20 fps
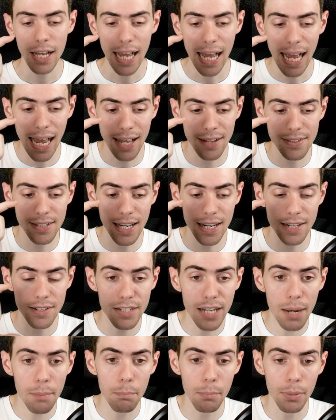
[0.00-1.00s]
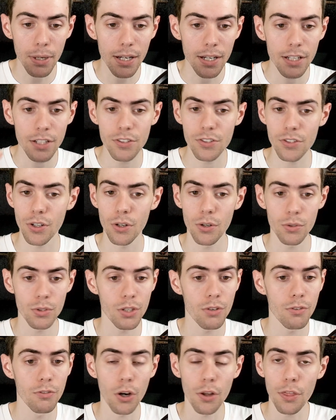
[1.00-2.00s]
as a number, so
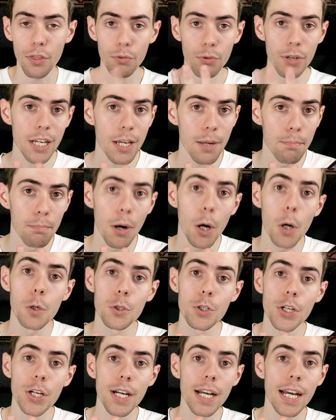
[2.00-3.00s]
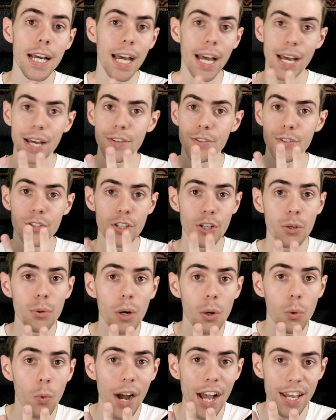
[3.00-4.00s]
you've got 3 composure and 2
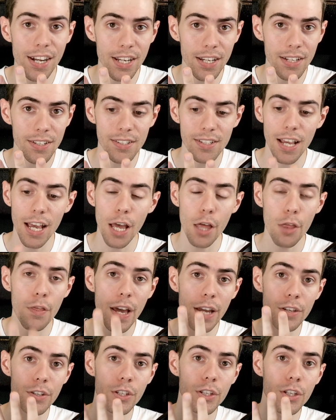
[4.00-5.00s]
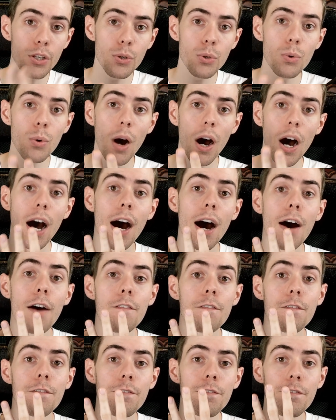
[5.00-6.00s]
awareness, then you are
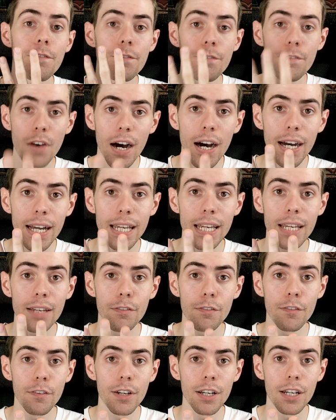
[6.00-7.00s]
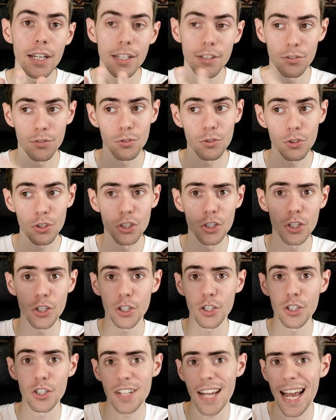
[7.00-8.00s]
5
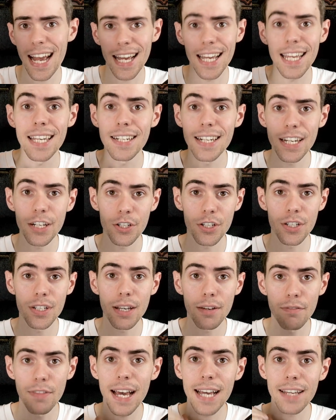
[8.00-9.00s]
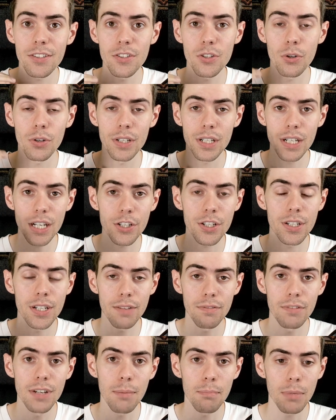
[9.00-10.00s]
good at initiative. That's your
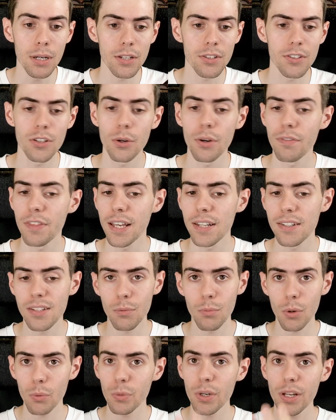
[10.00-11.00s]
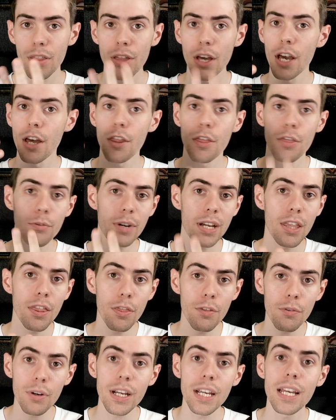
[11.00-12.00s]
initiative number. So if there's someone with 3 and
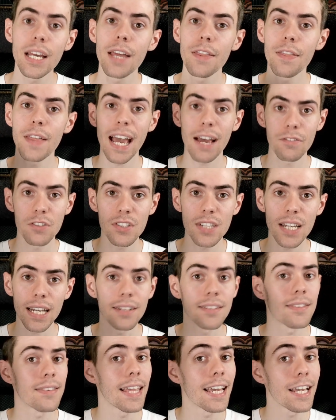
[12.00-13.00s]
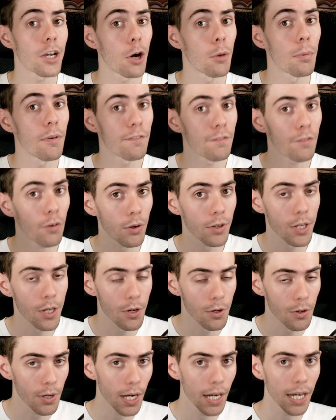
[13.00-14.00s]
3, they have 6. They go before
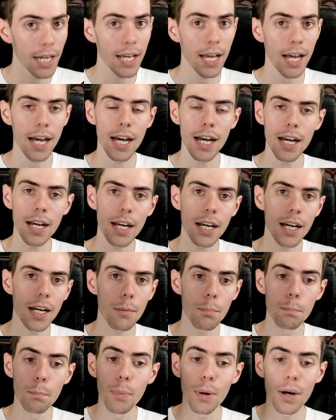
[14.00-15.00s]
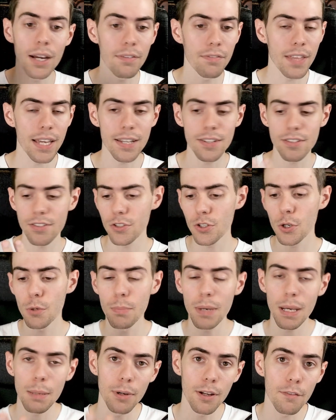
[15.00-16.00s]
you. But if there's 2
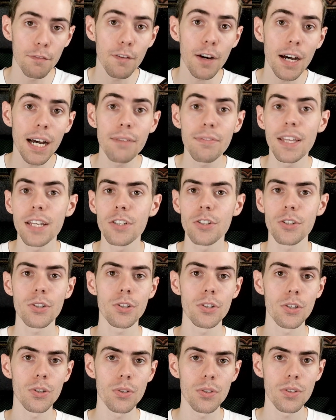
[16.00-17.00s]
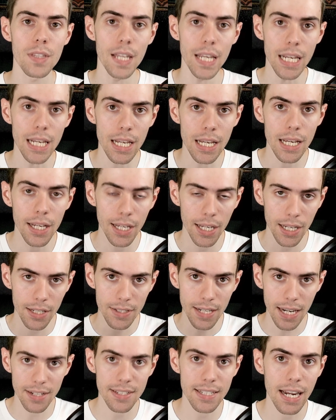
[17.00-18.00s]
people at 5, then you can use the
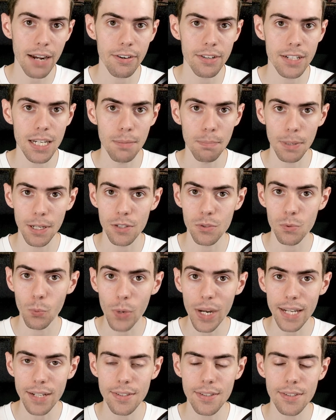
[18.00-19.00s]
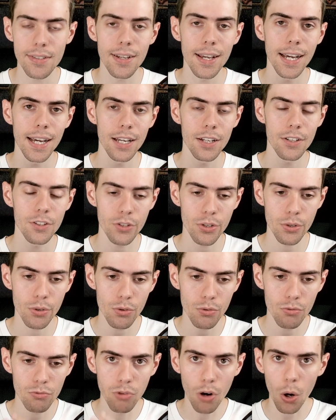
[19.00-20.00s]
dexterity plus wits
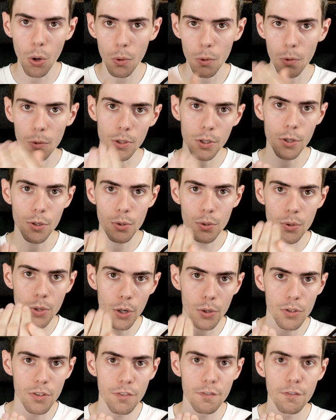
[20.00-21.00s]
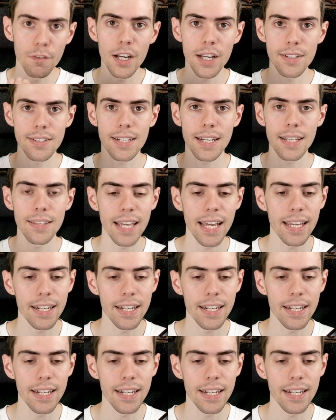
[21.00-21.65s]
to roll who goes first in that